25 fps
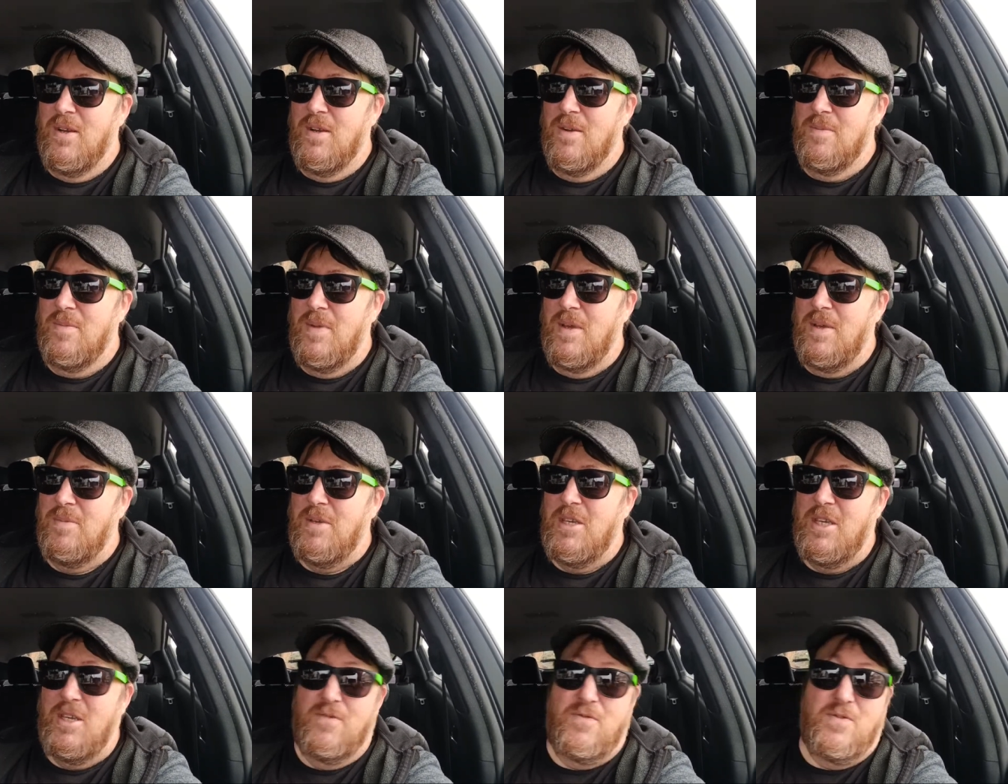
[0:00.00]
And
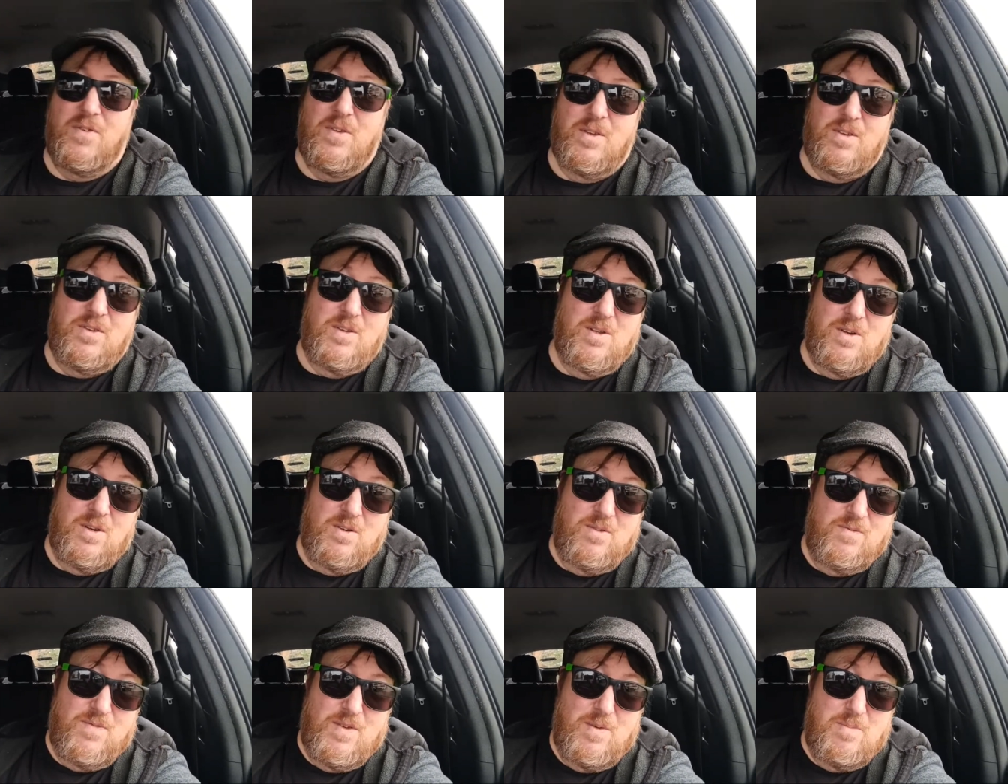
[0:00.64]
maybe if you, you
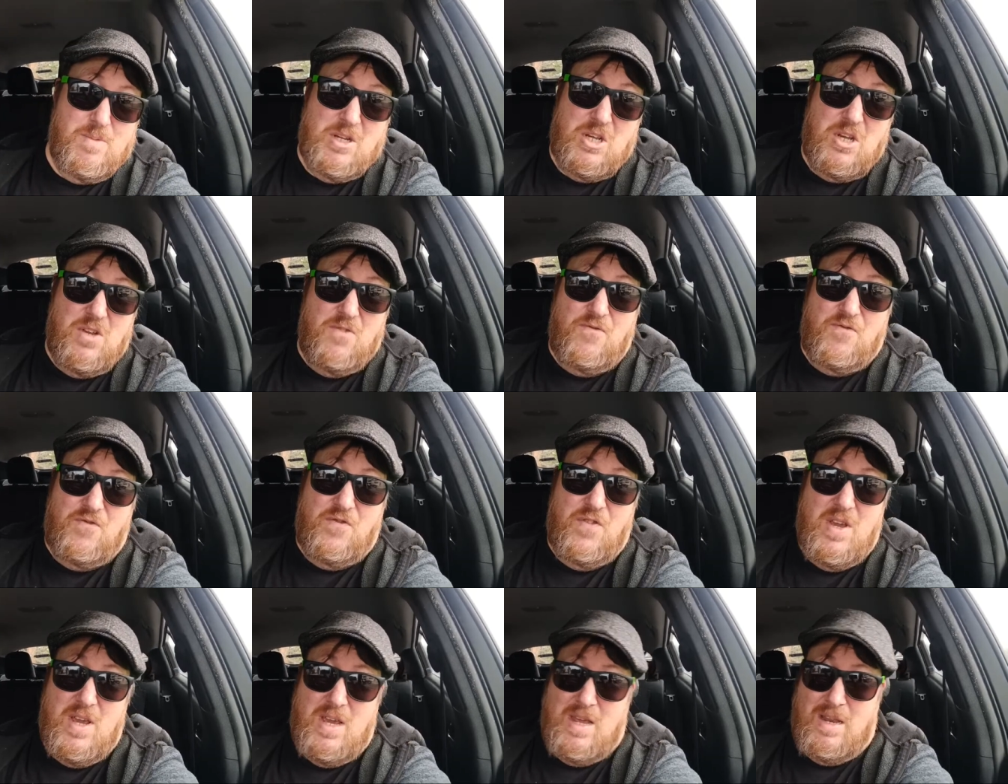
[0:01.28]
know, if I'm a good
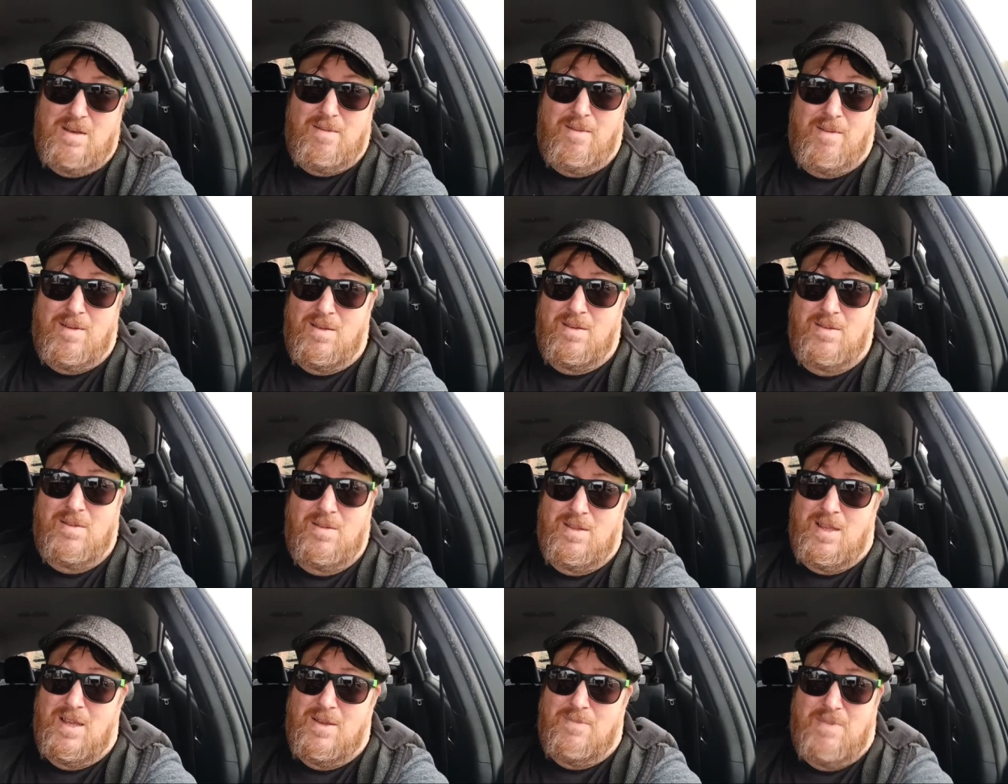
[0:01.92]
fit,
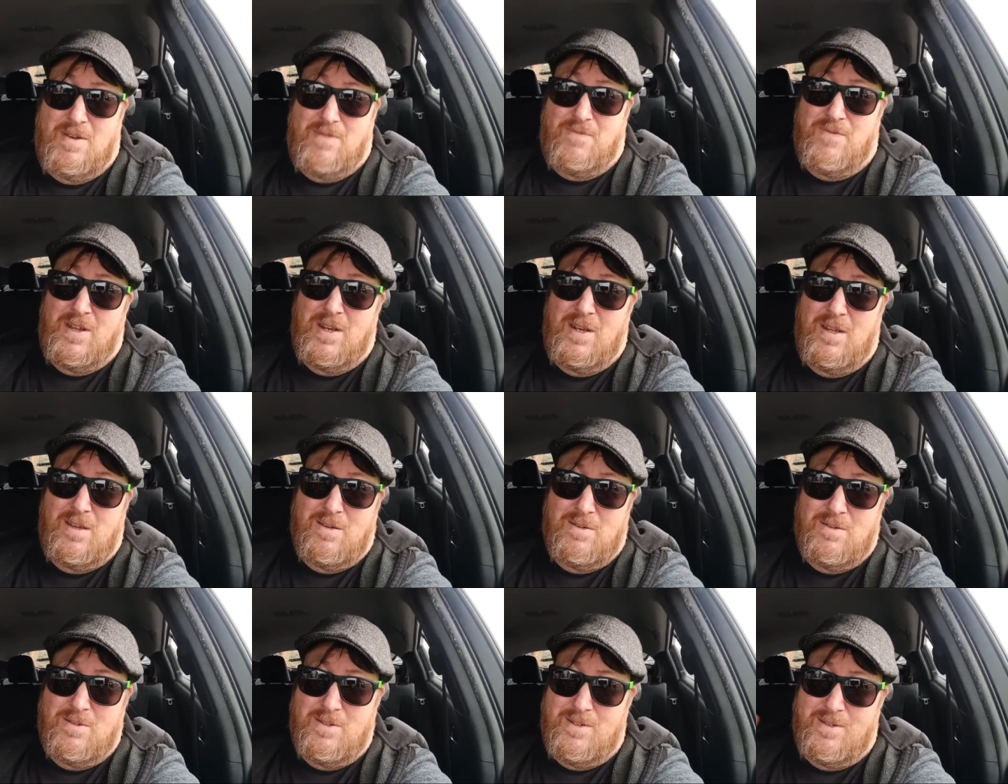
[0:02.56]
you like my
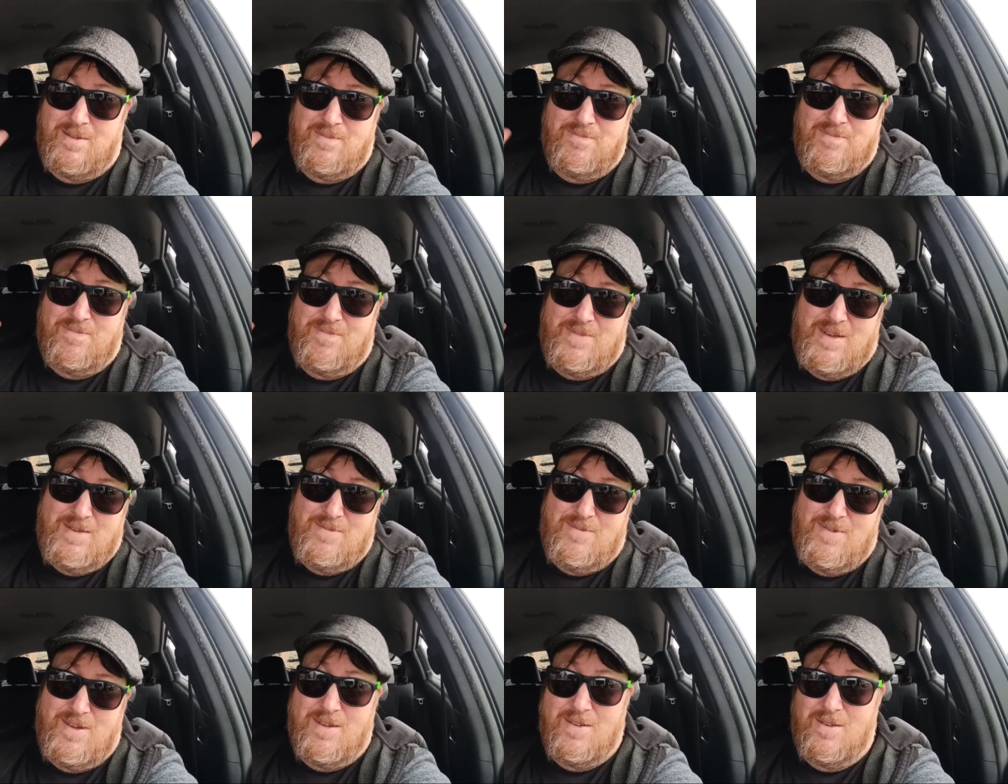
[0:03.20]
videos, you might
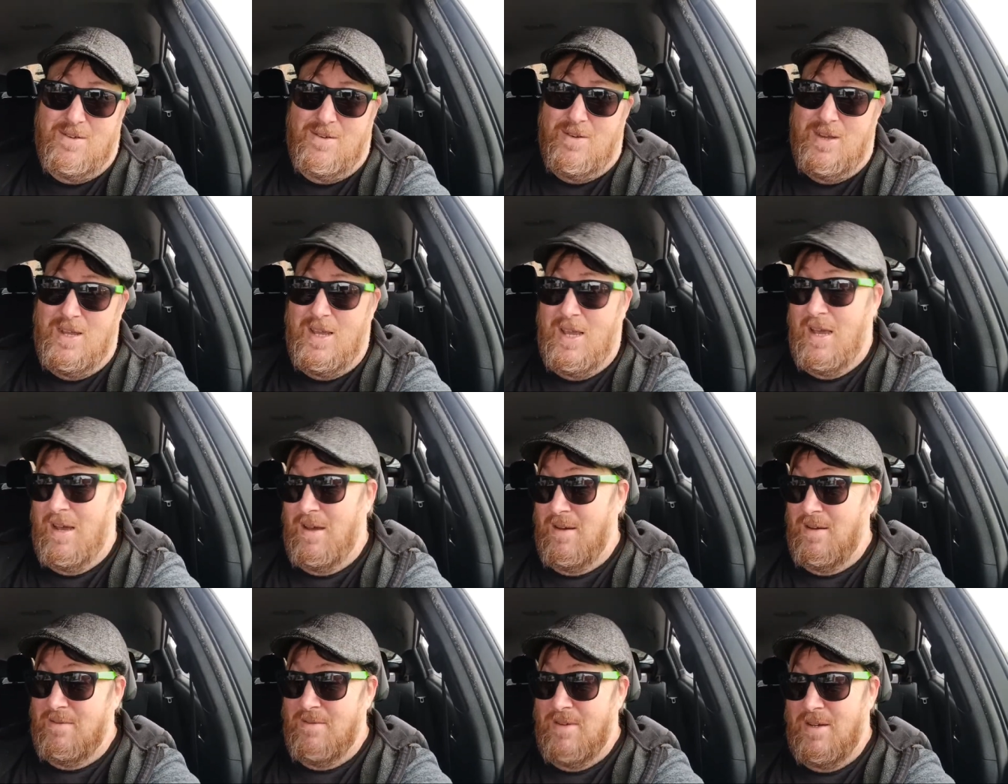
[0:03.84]
want to go, hey,
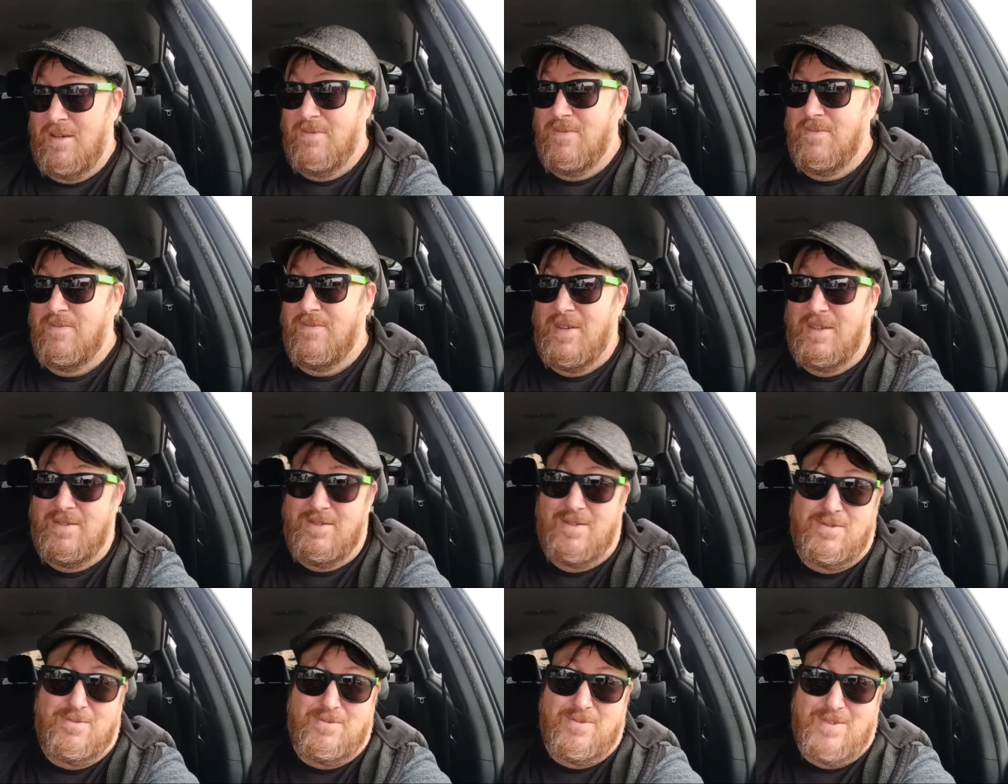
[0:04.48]
I'll, I'll, I'll
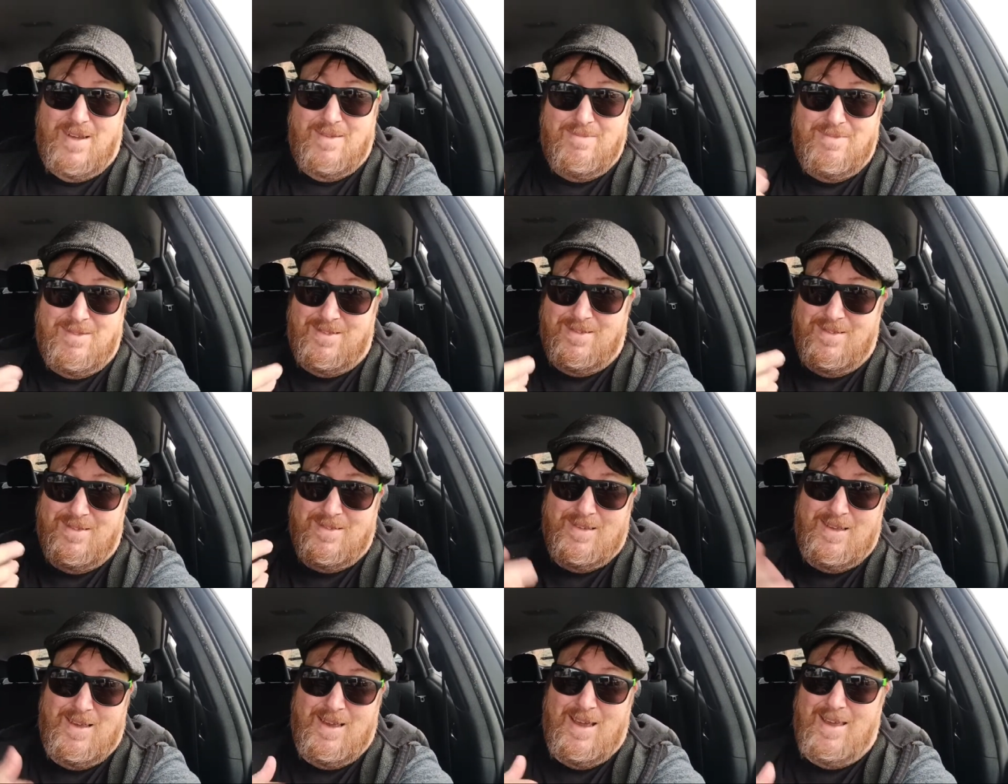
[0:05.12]
subscribe to this
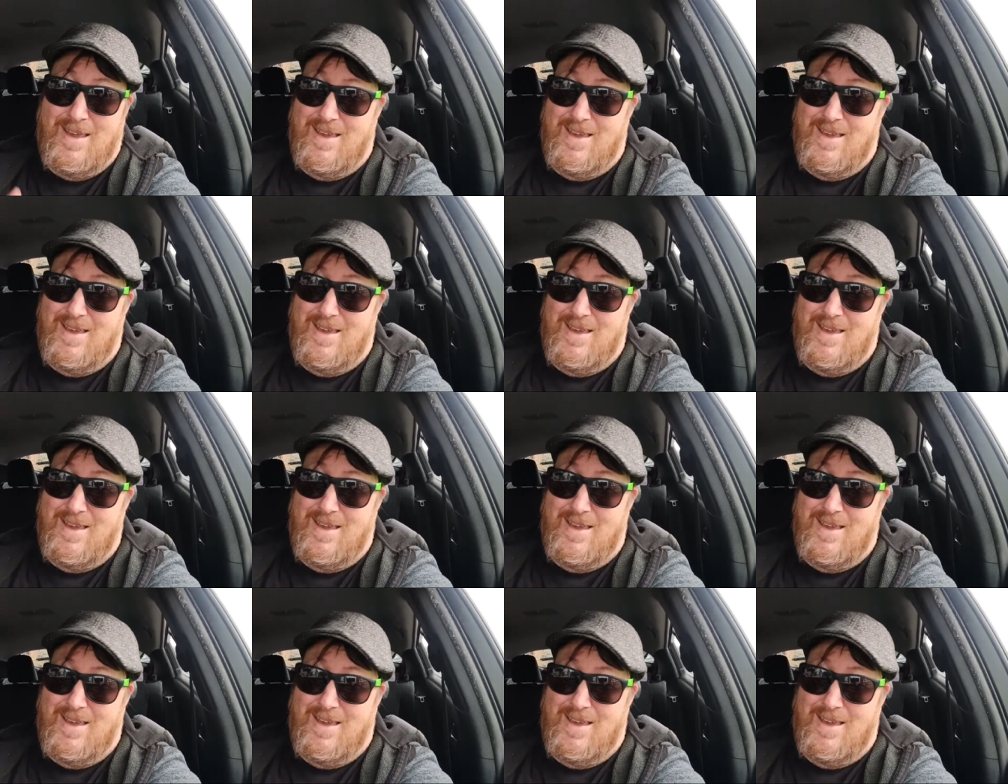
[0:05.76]
guy.